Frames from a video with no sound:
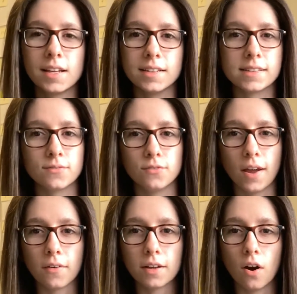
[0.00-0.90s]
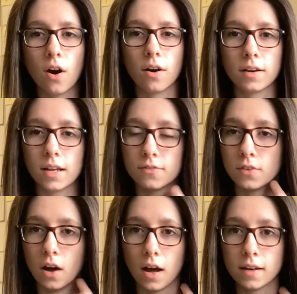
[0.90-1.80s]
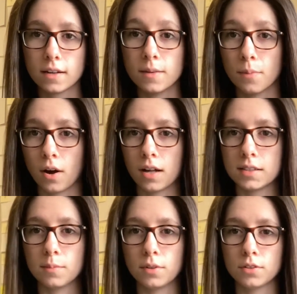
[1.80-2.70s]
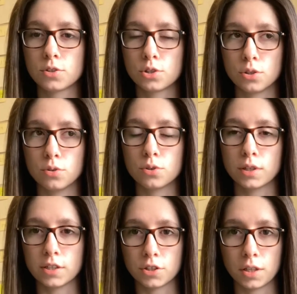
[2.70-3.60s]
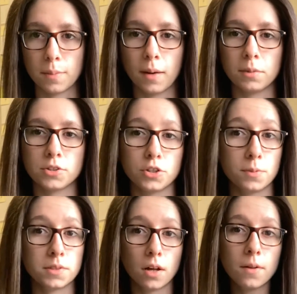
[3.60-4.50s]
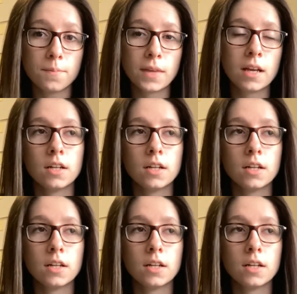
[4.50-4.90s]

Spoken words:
it's very hard, if not impossible, to traditionally publish new adult.